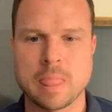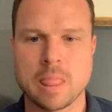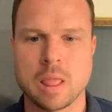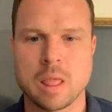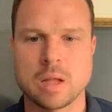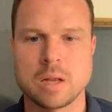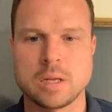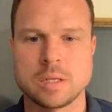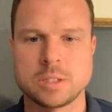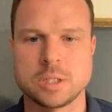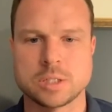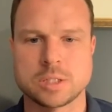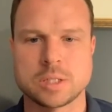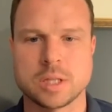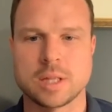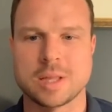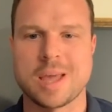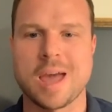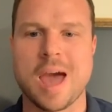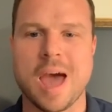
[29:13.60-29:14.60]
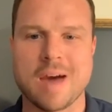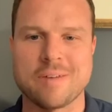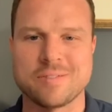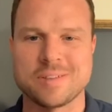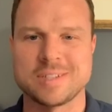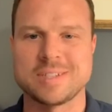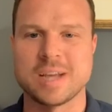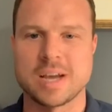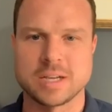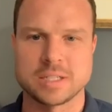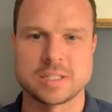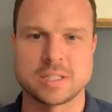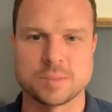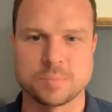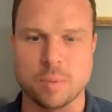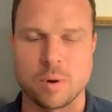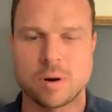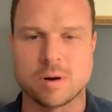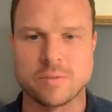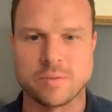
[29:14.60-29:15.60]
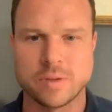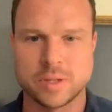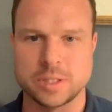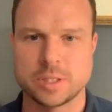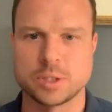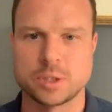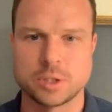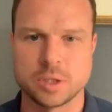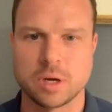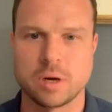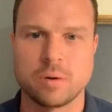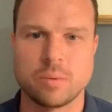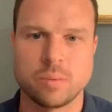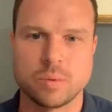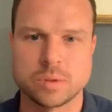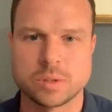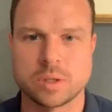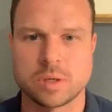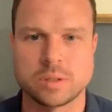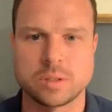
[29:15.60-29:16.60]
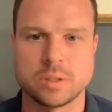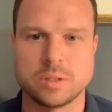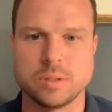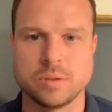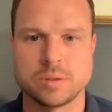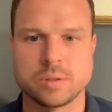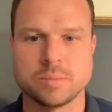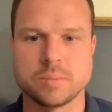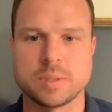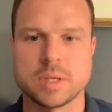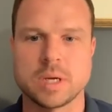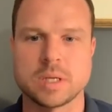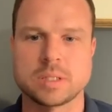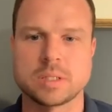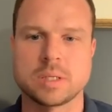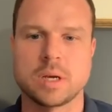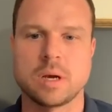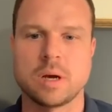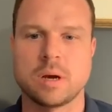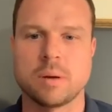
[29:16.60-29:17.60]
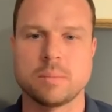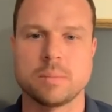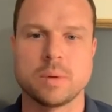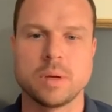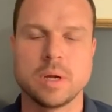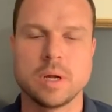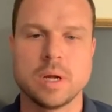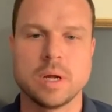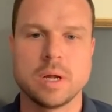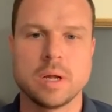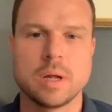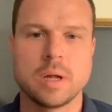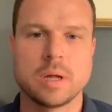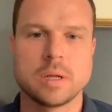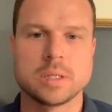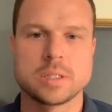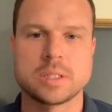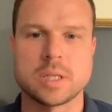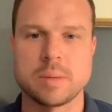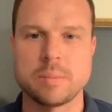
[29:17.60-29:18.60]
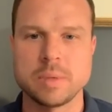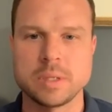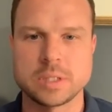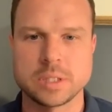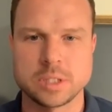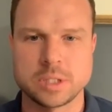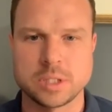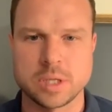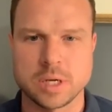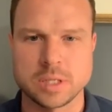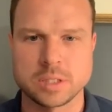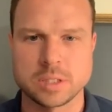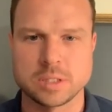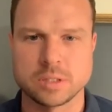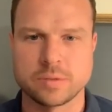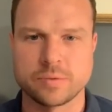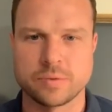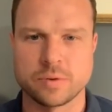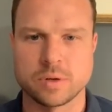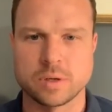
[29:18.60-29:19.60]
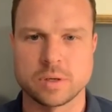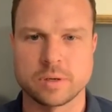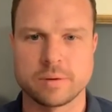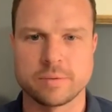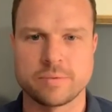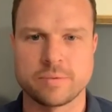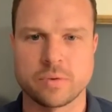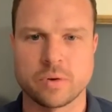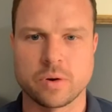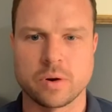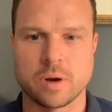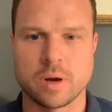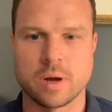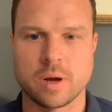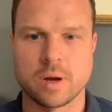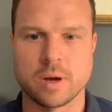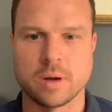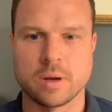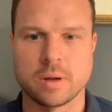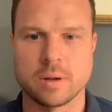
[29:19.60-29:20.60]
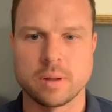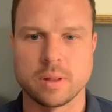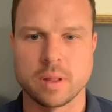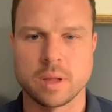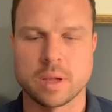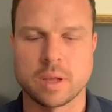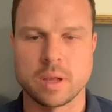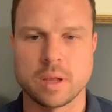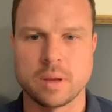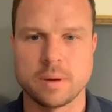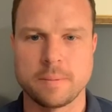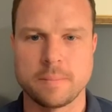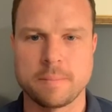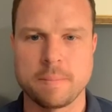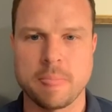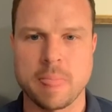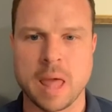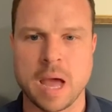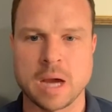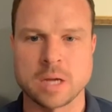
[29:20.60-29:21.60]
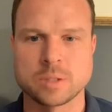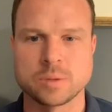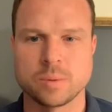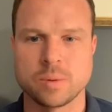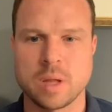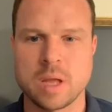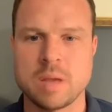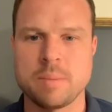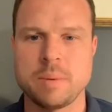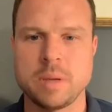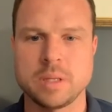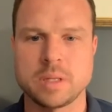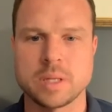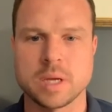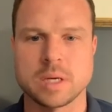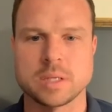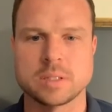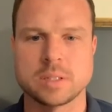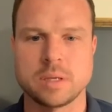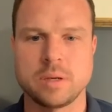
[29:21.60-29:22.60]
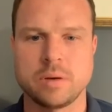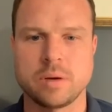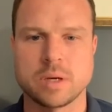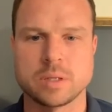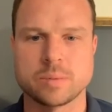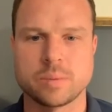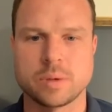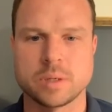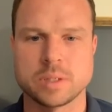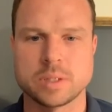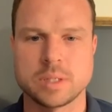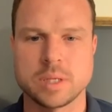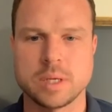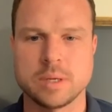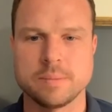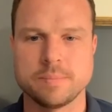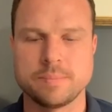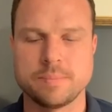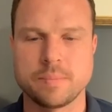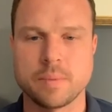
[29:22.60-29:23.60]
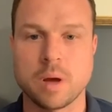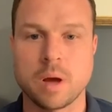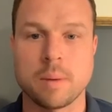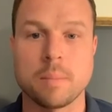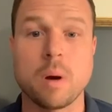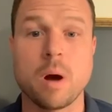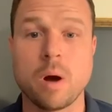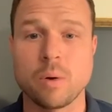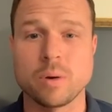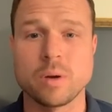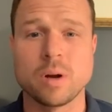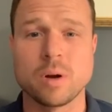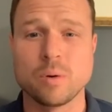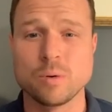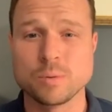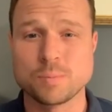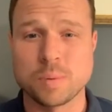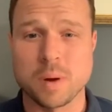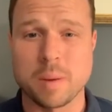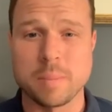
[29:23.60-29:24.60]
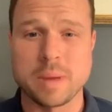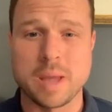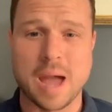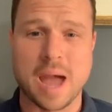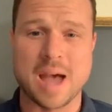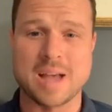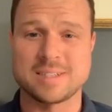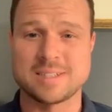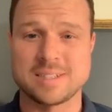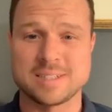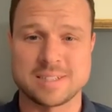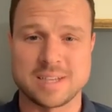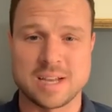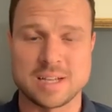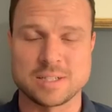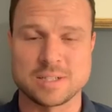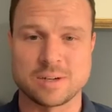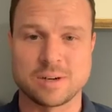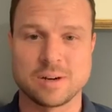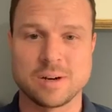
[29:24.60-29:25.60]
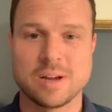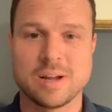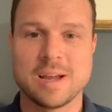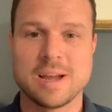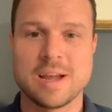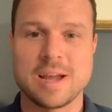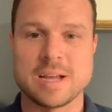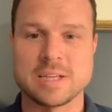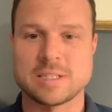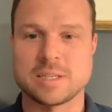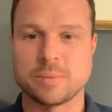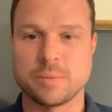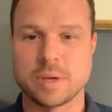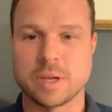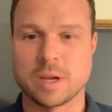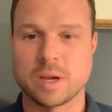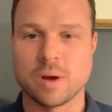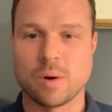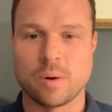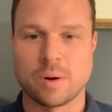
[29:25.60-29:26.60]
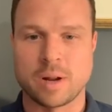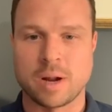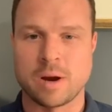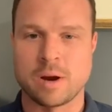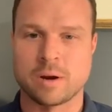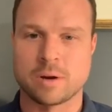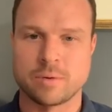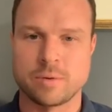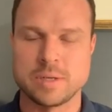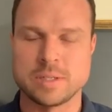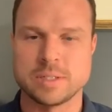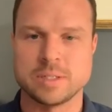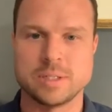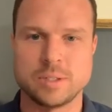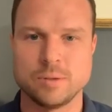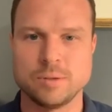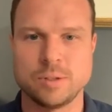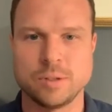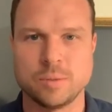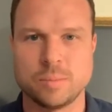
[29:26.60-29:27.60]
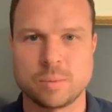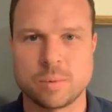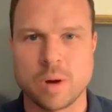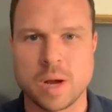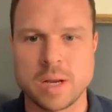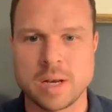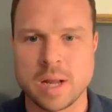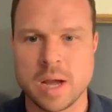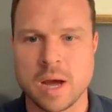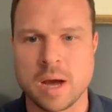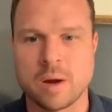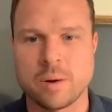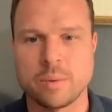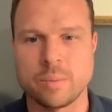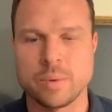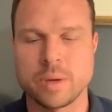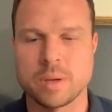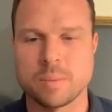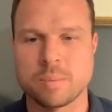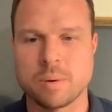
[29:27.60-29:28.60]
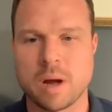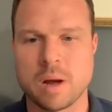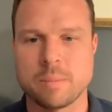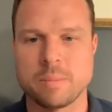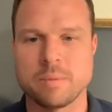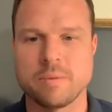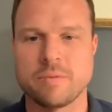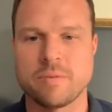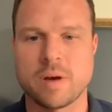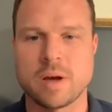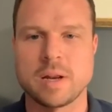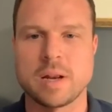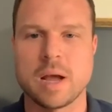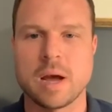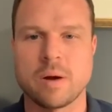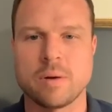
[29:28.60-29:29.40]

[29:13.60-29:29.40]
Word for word: just to like have the test as part of like the show we'll start to do some tests um, send me suggestions for for uh like actual a b tests that you guys want to see um oh you know who probably has this answer is we could go on eric reason's youtube right now and we could probably find out